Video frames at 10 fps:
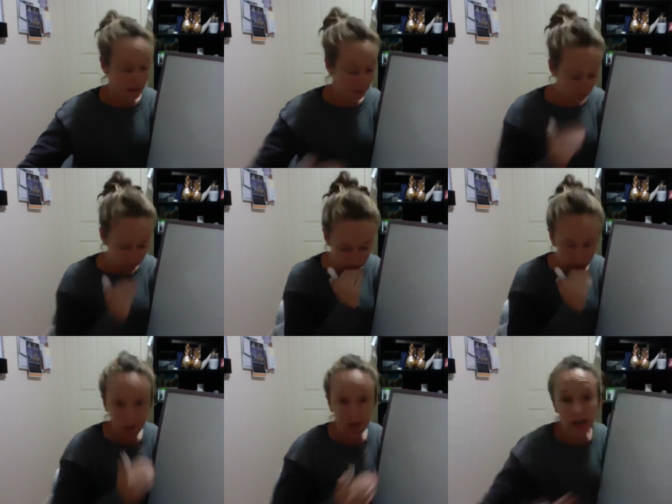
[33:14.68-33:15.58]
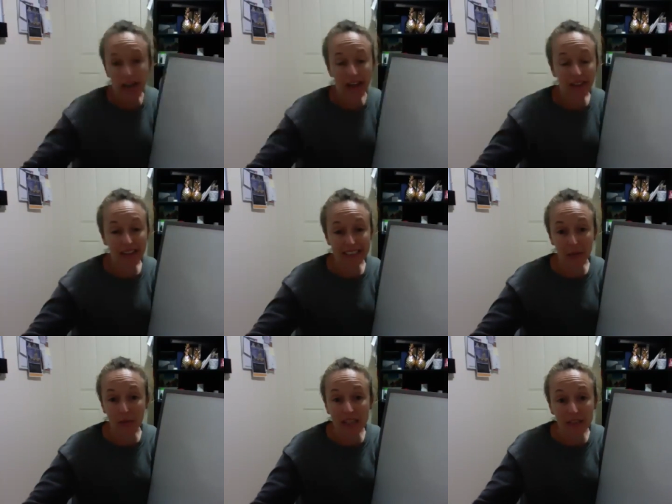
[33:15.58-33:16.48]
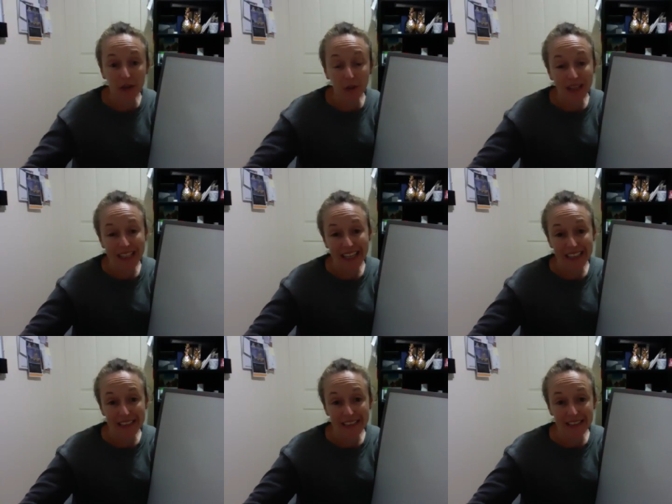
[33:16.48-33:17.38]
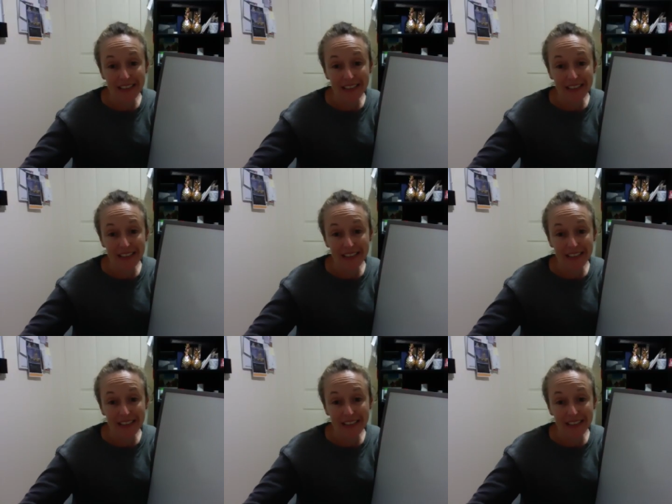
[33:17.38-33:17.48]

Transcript: and that's it. And we live for the weekends.